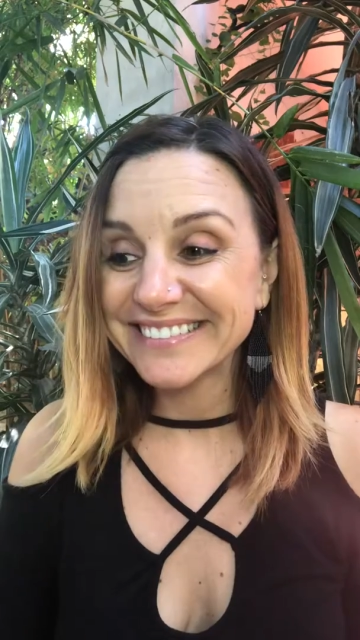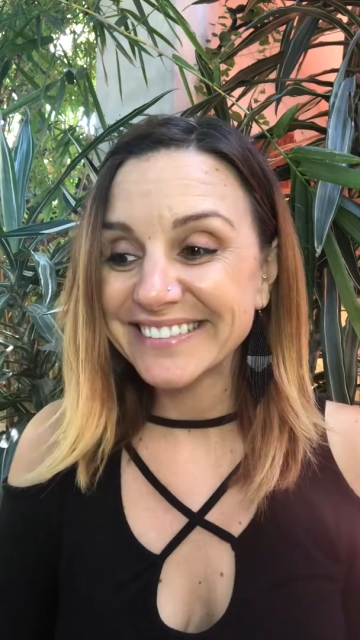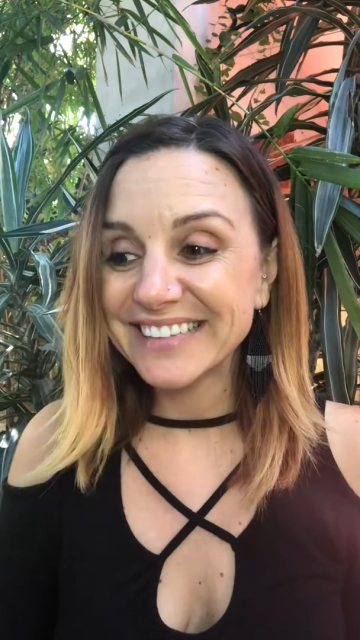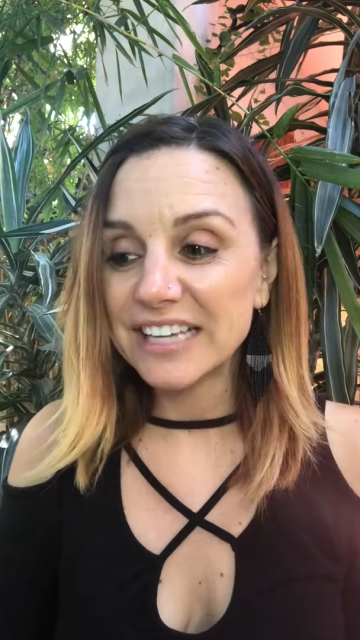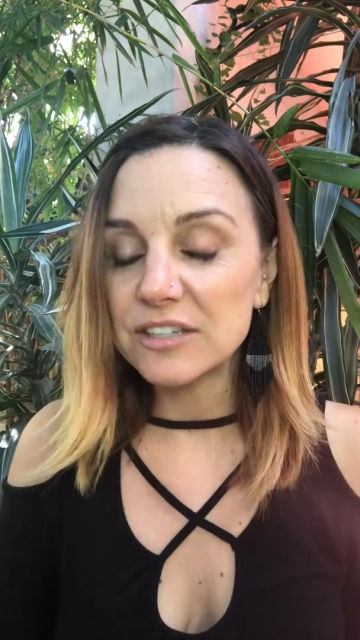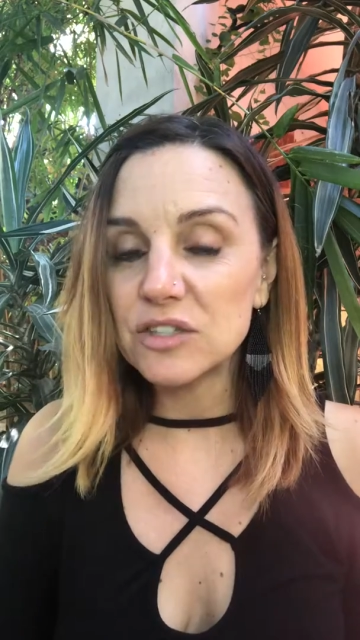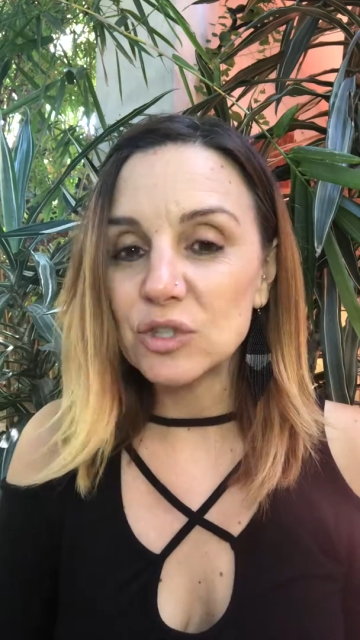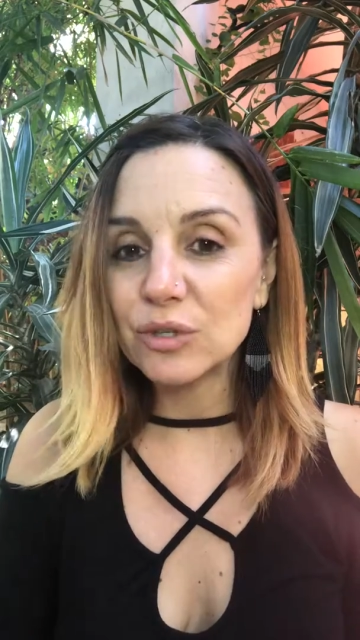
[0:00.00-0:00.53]

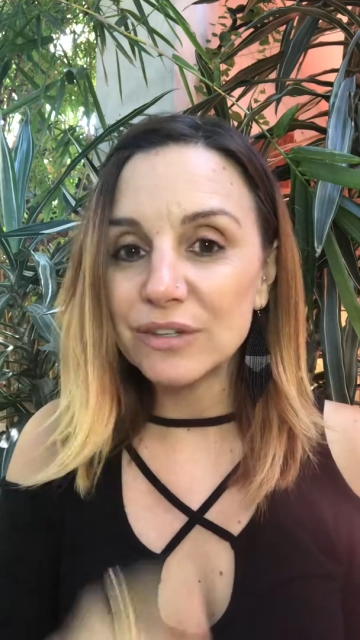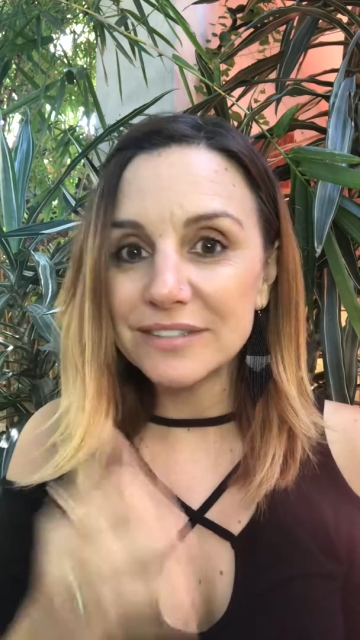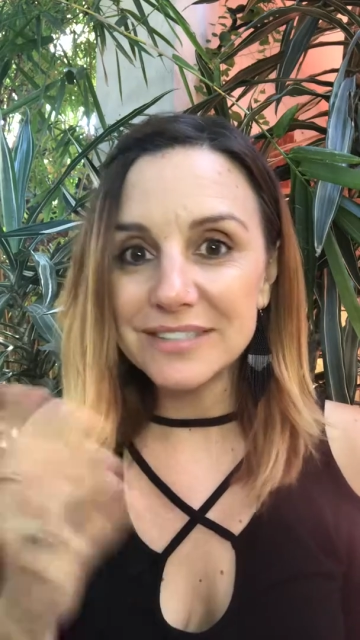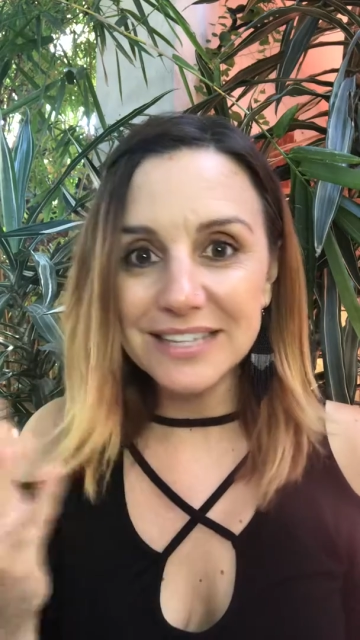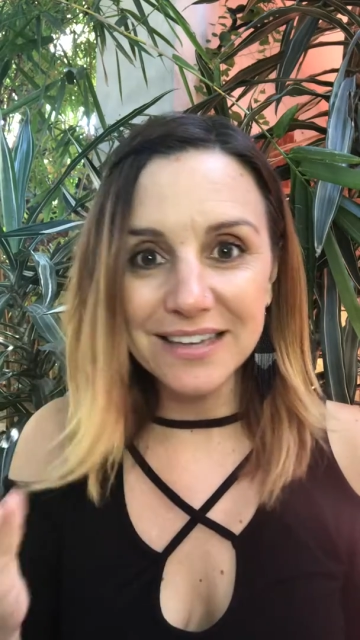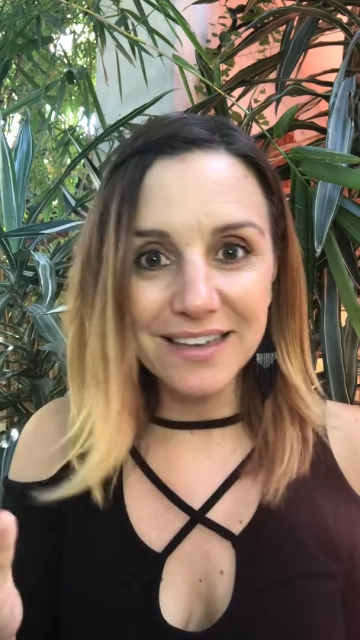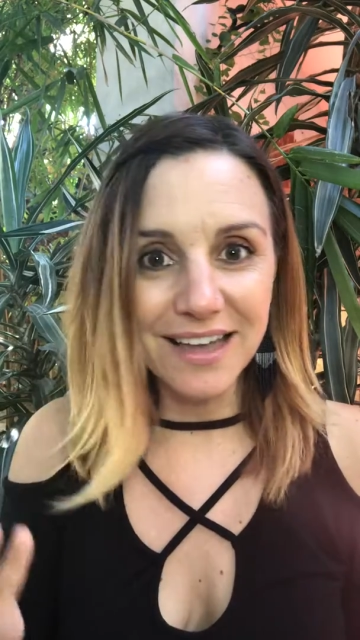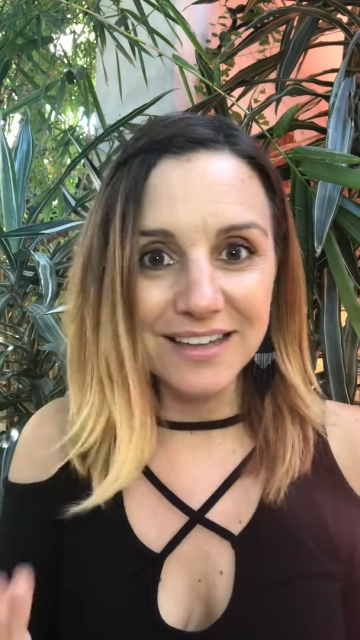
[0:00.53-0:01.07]
Okay, so you can
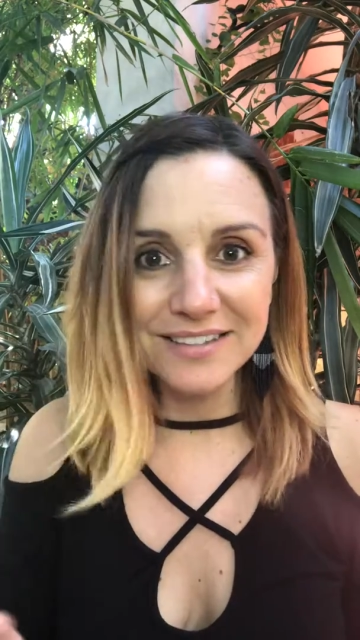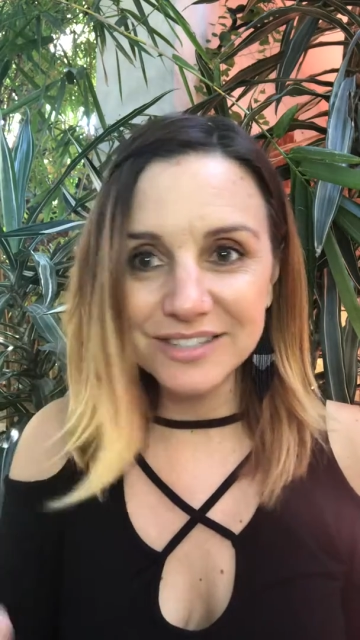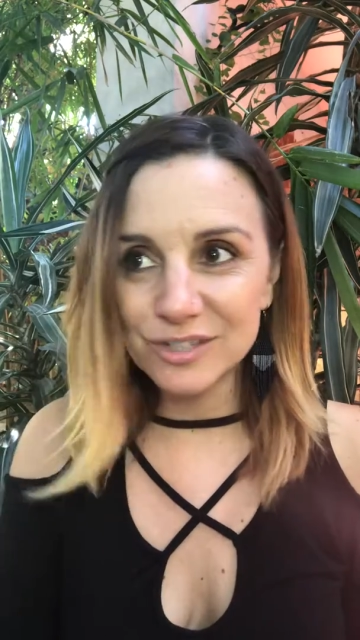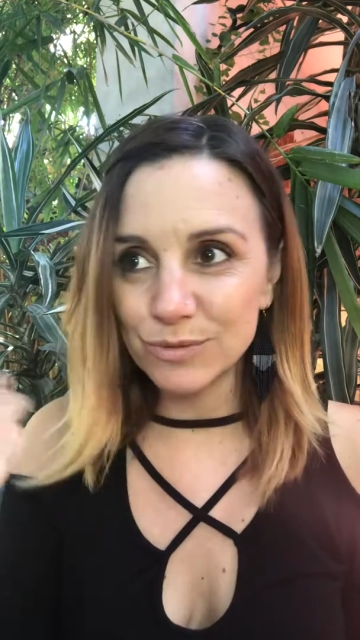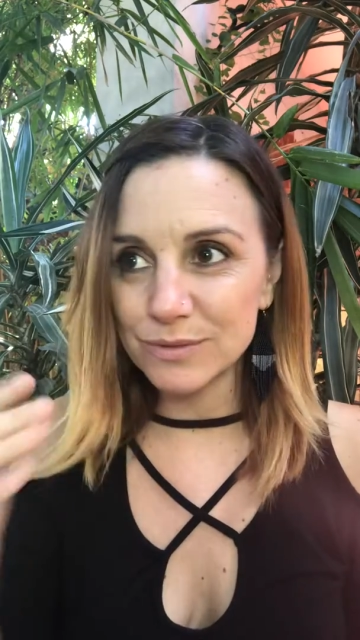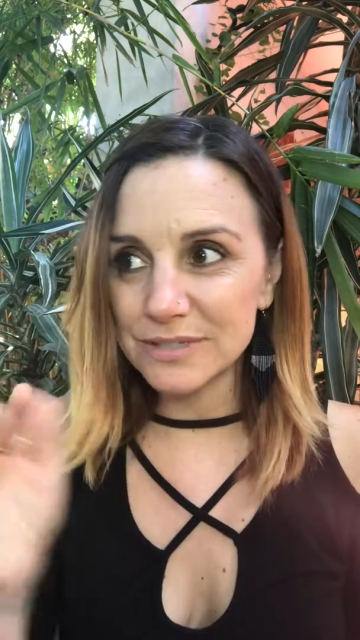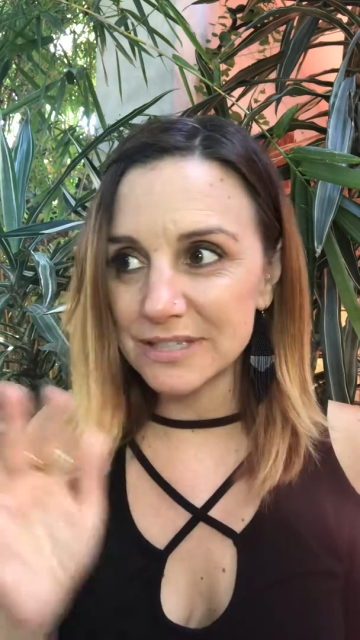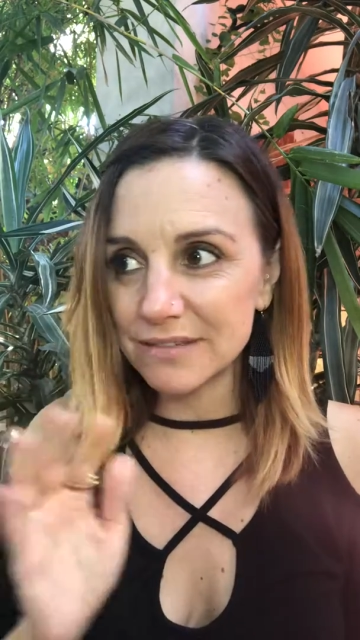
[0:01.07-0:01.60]
say yes
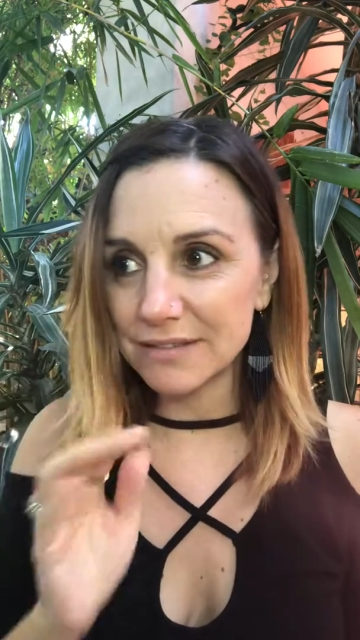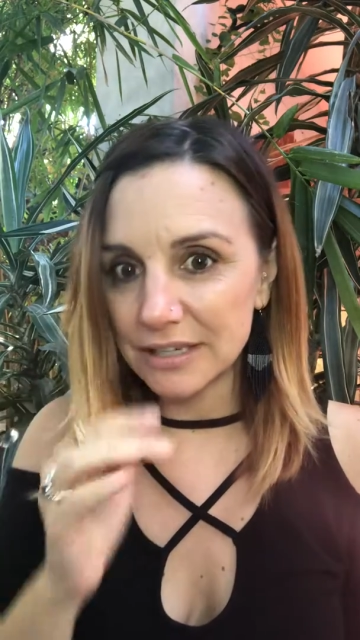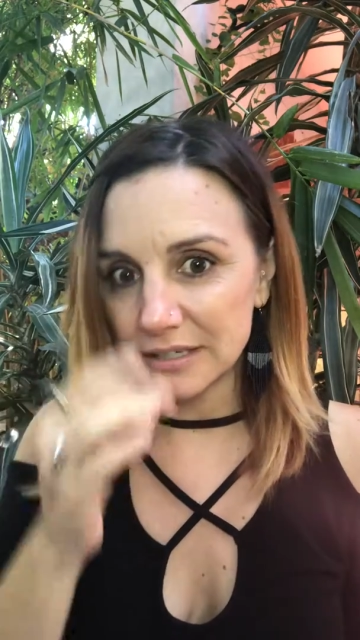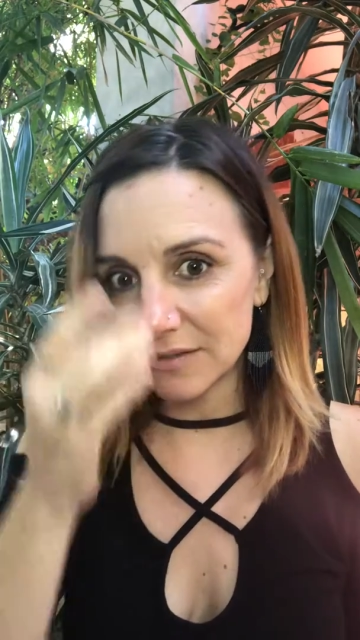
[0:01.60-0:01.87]
to receive that